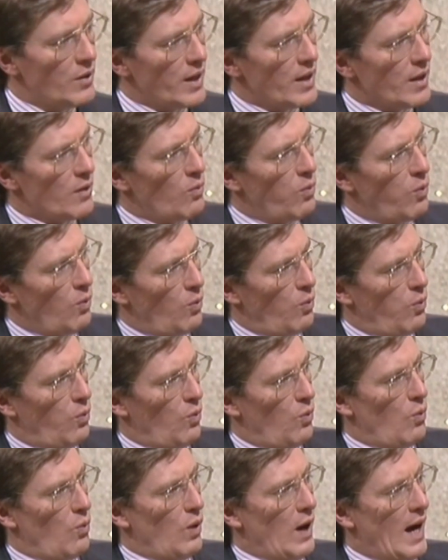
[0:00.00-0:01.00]
Okay,
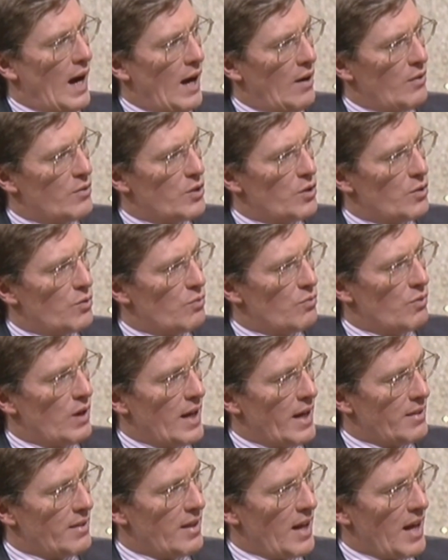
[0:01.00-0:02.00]
how do you
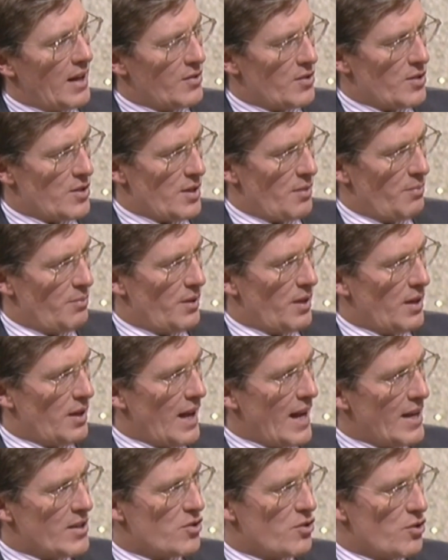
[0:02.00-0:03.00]
relate that to
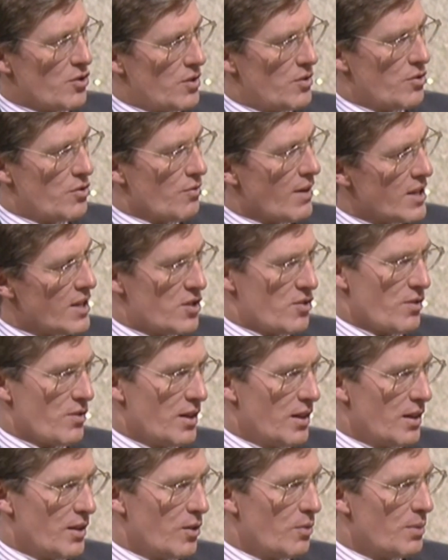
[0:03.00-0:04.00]
something
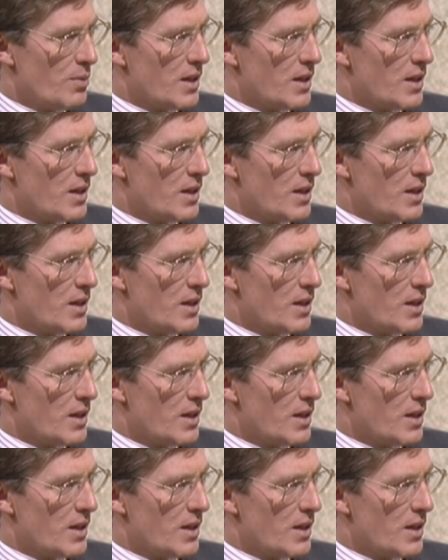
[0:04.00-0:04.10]
extraterrestrial, though?